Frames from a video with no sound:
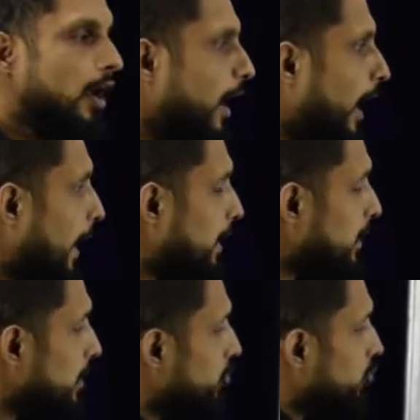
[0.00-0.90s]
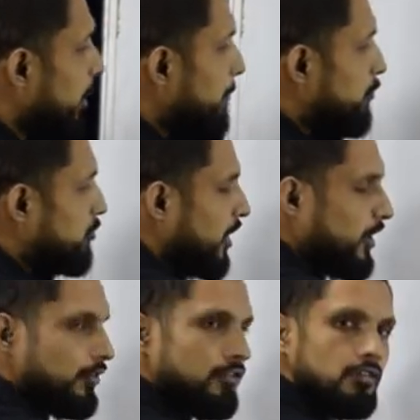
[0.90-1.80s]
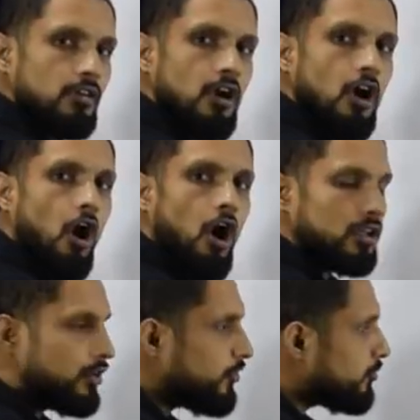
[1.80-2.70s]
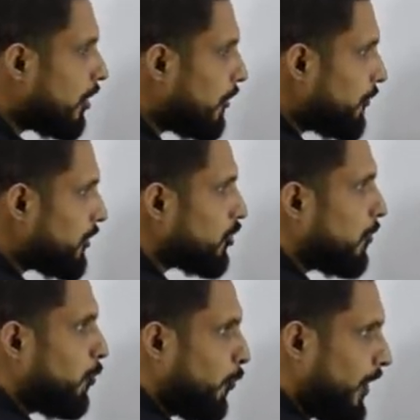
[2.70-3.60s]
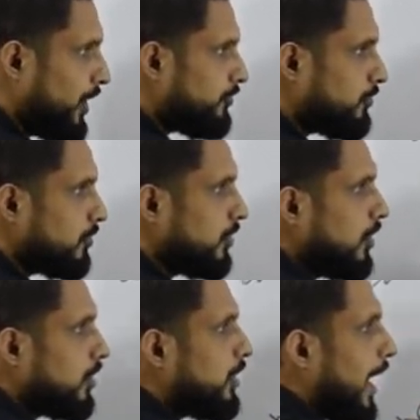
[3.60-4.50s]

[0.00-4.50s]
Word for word: And the substance on the surface of which the